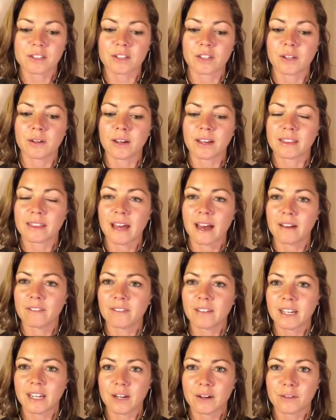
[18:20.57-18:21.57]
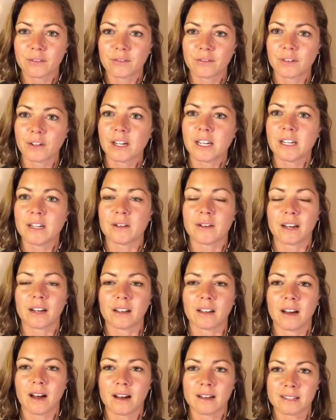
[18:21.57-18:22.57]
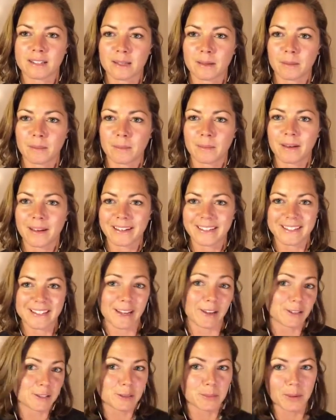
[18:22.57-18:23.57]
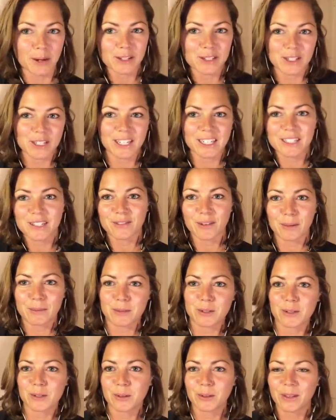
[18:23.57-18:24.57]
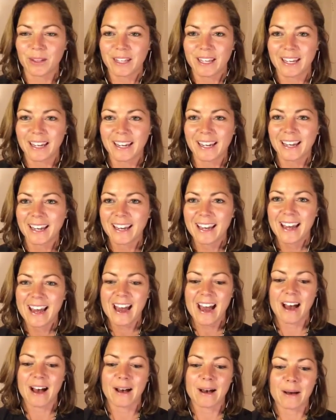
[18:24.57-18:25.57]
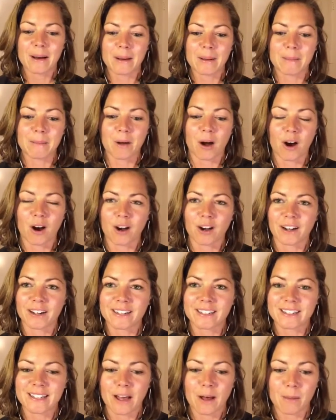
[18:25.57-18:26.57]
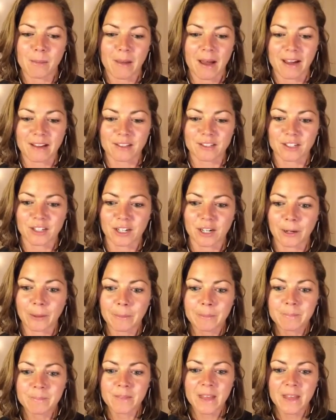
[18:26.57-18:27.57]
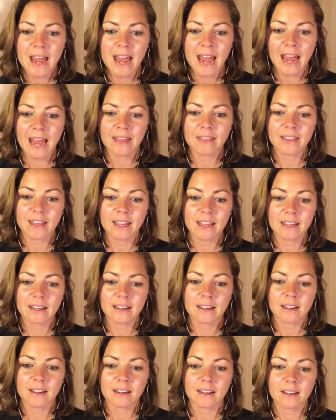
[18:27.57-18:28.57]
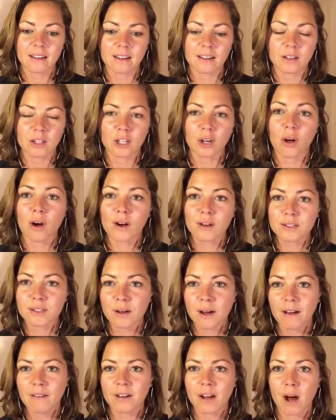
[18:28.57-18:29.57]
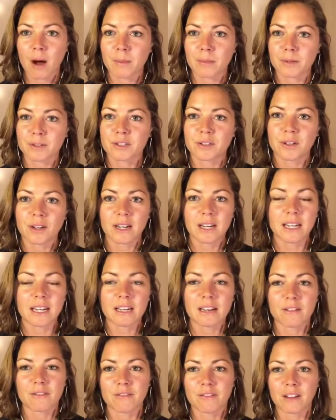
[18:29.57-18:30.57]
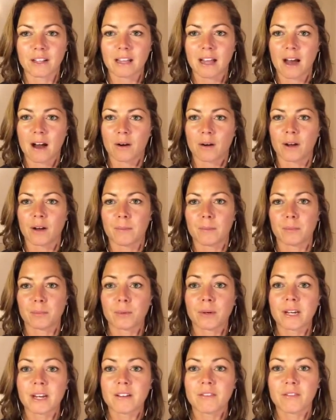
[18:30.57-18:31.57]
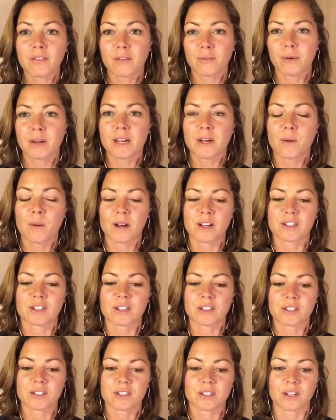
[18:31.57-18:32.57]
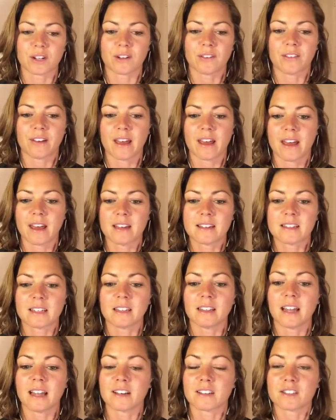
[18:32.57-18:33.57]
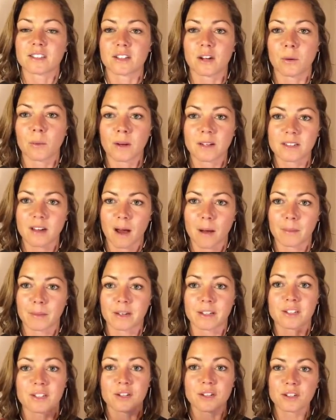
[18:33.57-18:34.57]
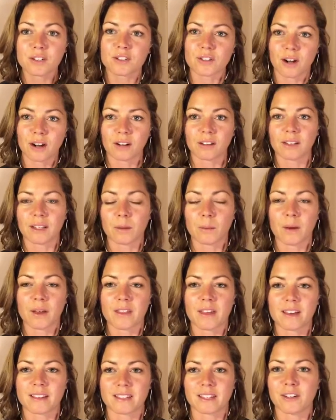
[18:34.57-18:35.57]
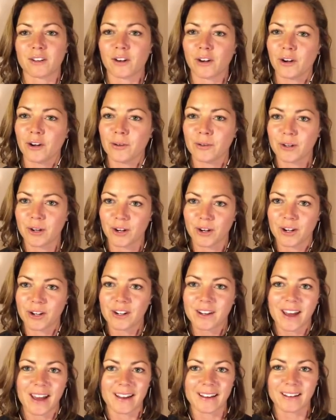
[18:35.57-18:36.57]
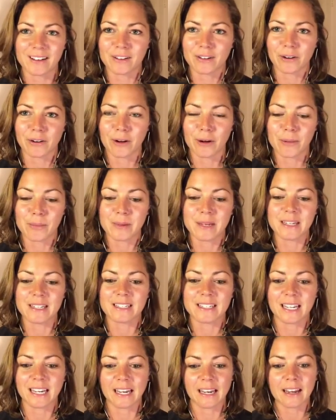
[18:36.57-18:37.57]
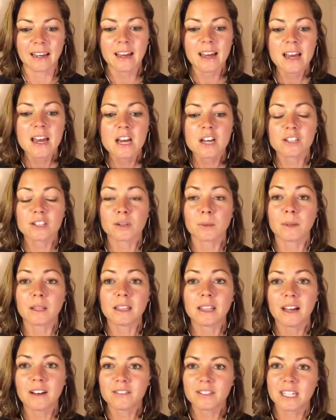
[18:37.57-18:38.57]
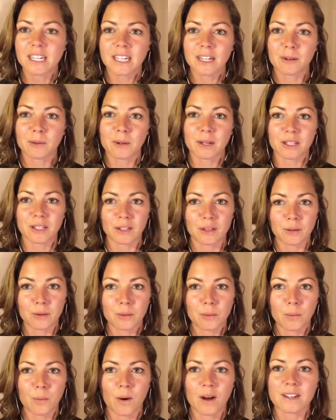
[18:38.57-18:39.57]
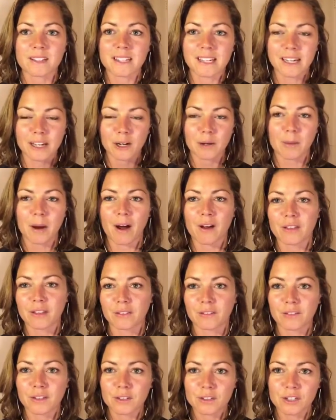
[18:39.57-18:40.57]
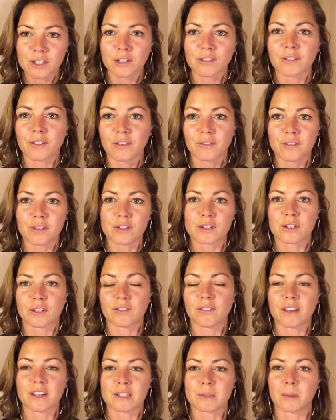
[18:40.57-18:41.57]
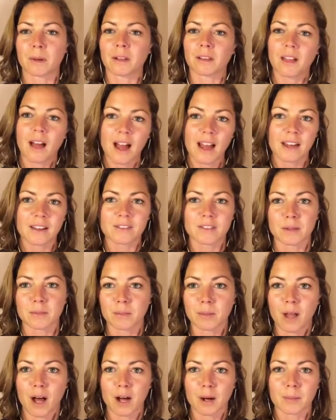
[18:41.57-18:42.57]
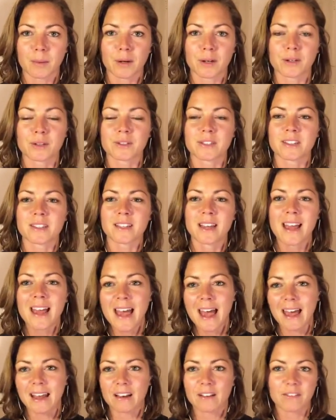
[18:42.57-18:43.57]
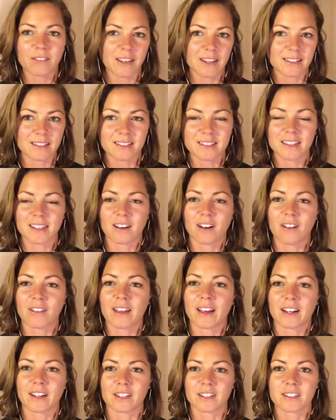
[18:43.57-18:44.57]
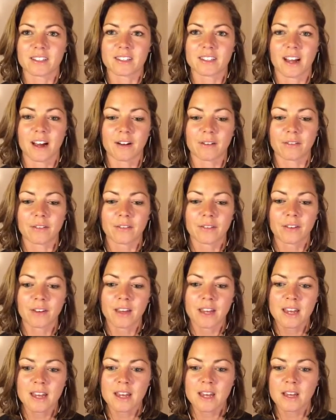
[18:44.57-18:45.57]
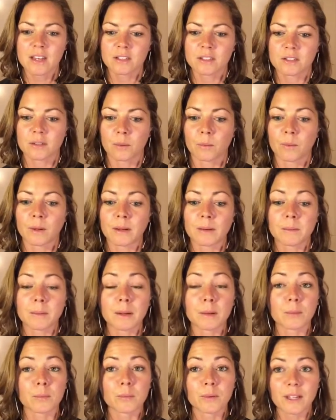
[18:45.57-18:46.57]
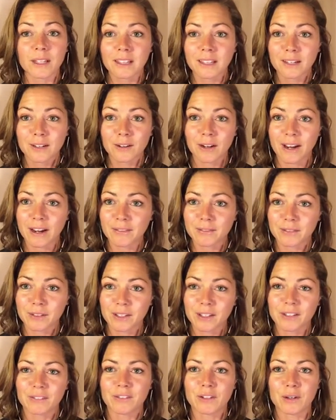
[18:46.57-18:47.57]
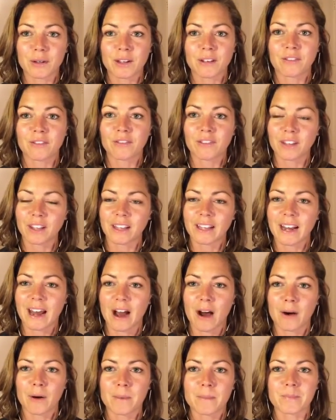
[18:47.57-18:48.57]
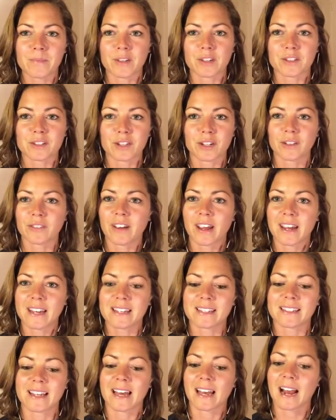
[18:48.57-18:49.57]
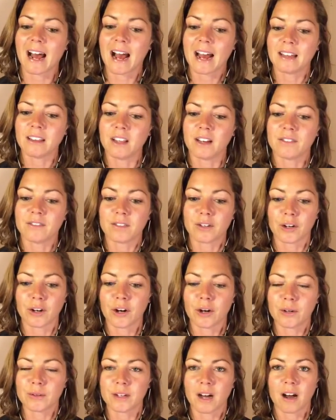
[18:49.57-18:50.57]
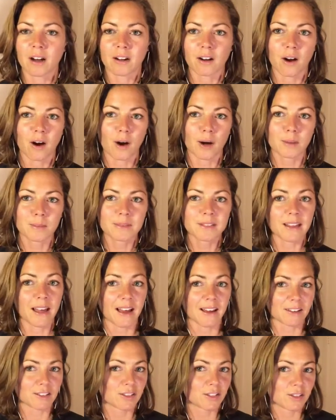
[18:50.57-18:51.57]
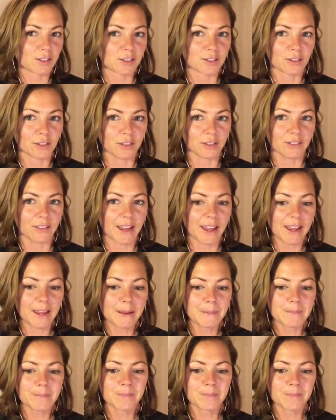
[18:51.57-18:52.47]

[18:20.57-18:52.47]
So you get that video free. You get some Excel spreadsheets from Julie, our Excel master. And then you'll also have an opportunity to fill out a brief 3-question survey to let us know what topics you're struggling with as a neuro nerd and a neuro PT. So we'd love to hear what you want to hear about in the future for future Facebook Lives and blog posts and events and all that good stuff. So we'd be really grateful if you could fill it out. The survey is at iloveneuro.com/survey.